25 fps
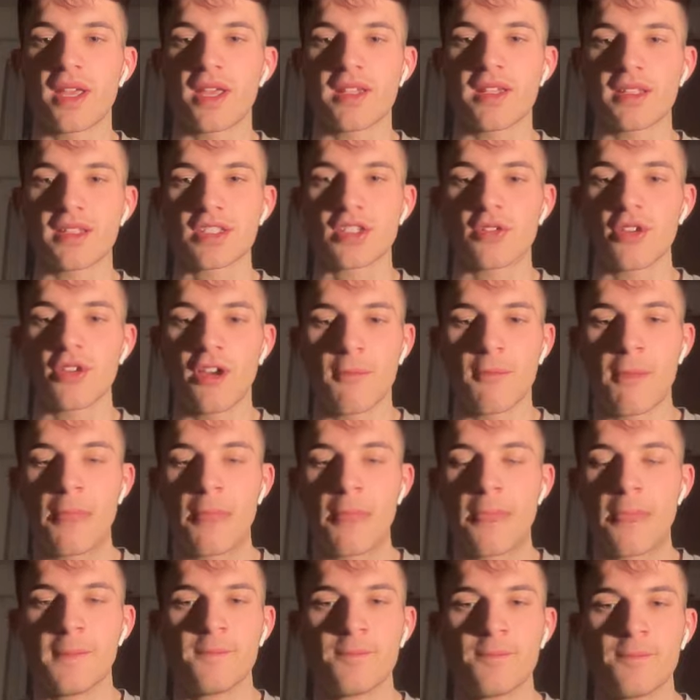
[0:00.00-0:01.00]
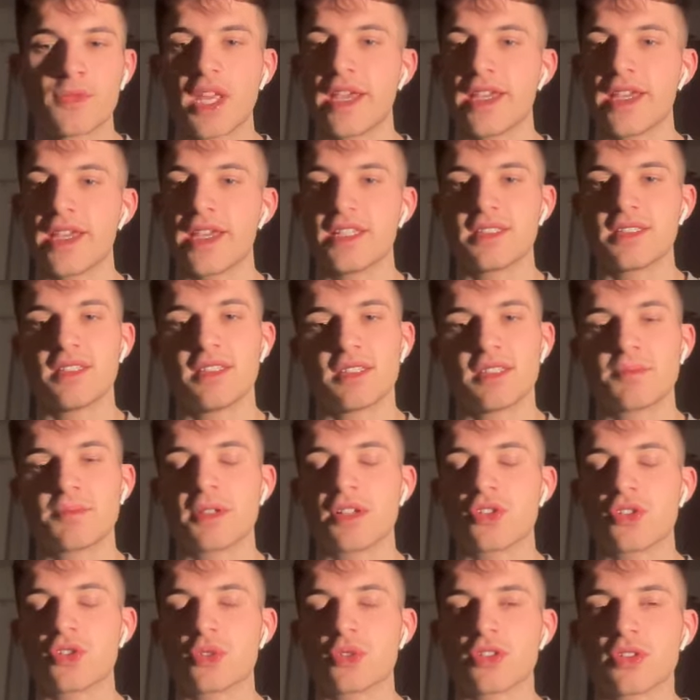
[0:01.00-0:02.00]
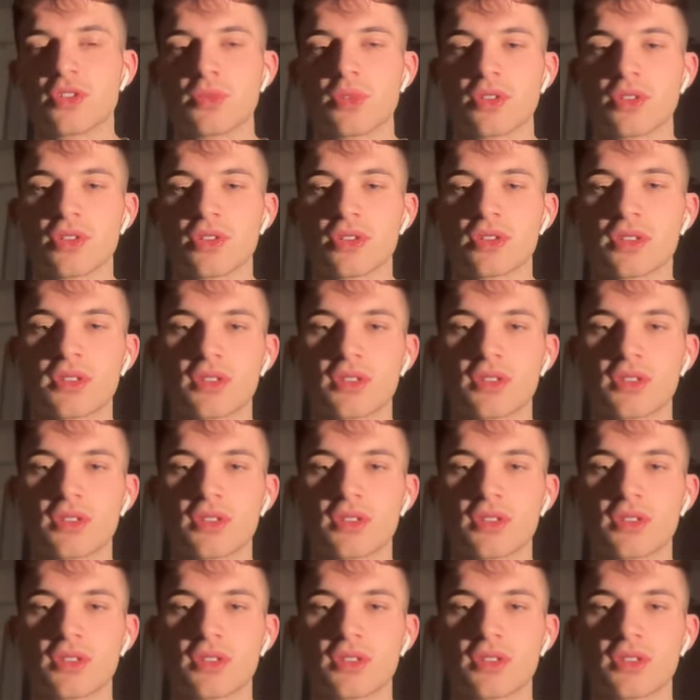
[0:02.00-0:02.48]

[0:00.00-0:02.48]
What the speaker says: So, yeah, he's been a joy to watch.